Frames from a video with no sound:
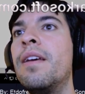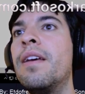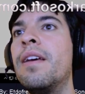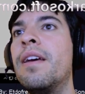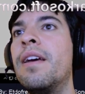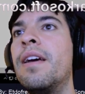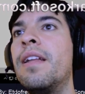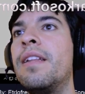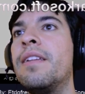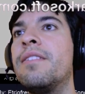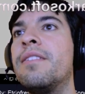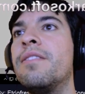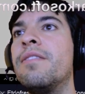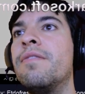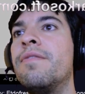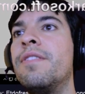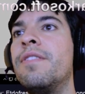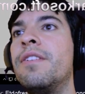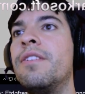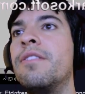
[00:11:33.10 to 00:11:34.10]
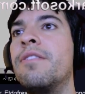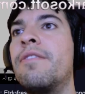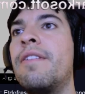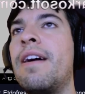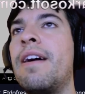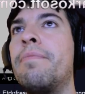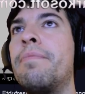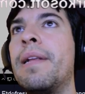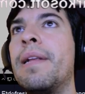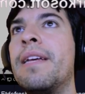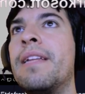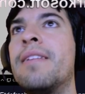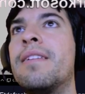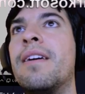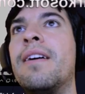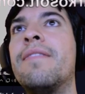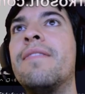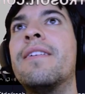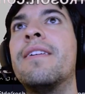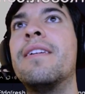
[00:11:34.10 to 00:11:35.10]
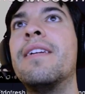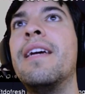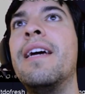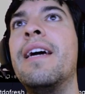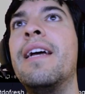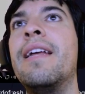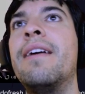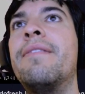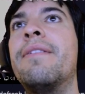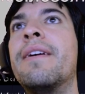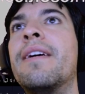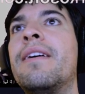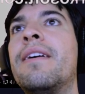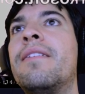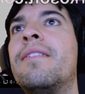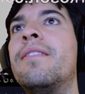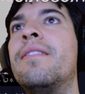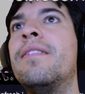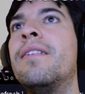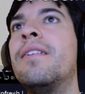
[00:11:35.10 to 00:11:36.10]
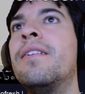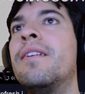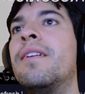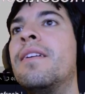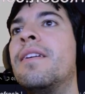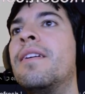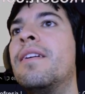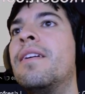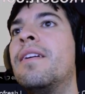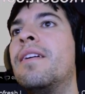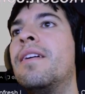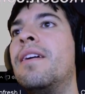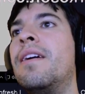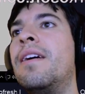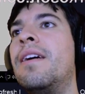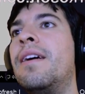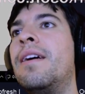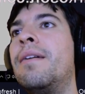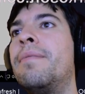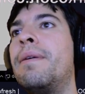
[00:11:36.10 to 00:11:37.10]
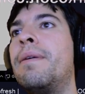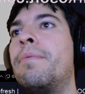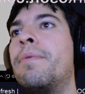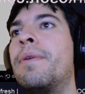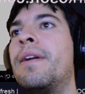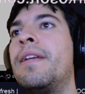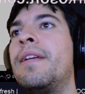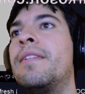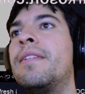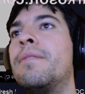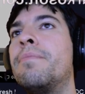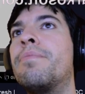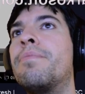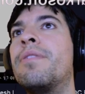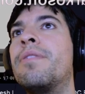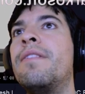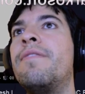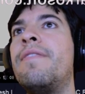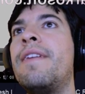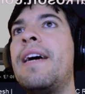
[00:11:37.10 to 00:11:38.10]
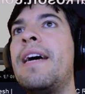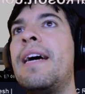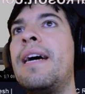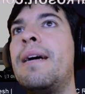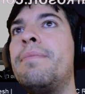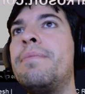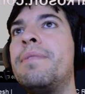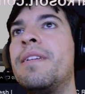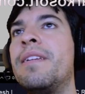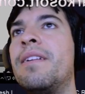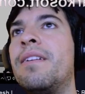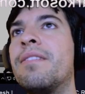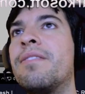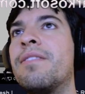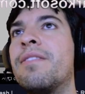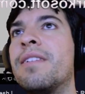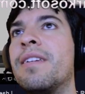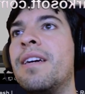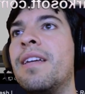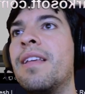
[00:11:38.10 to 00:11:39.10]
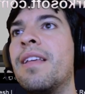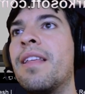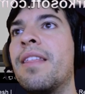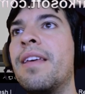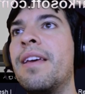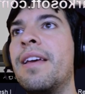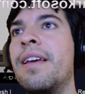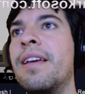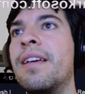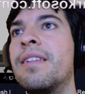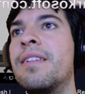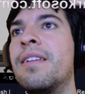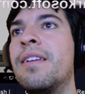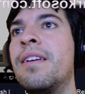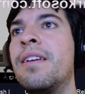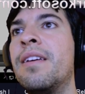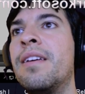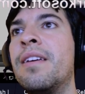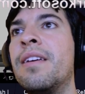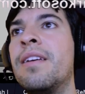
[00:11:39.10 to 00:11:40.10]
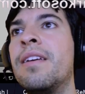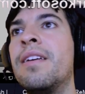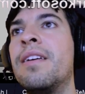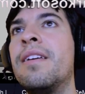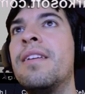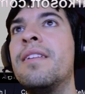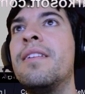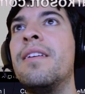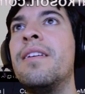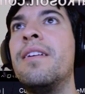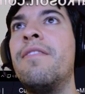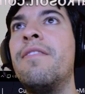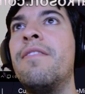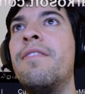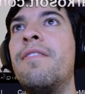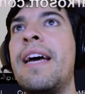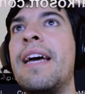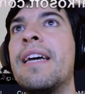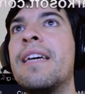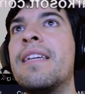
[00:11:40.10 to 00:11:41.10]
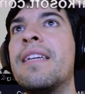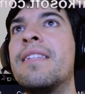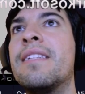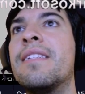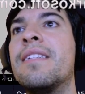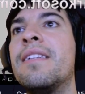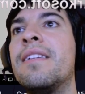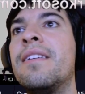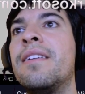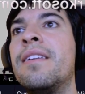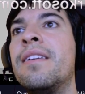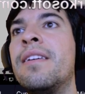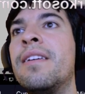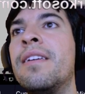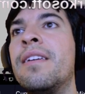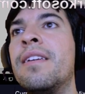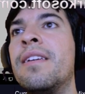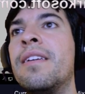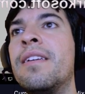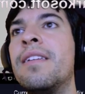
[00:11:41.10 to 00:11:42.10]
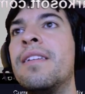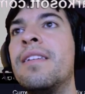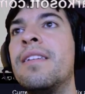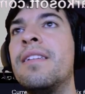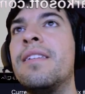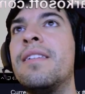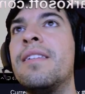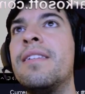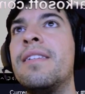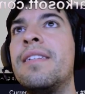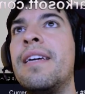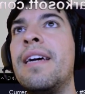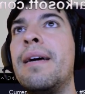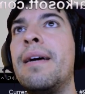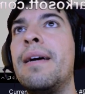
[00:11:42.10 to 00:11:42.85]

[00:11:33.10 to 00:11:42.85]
And let's do view GraphPlan solver. Yeah, there we go. Yep, we're gonna need some prefabs and all sorts of other things. So facts, step,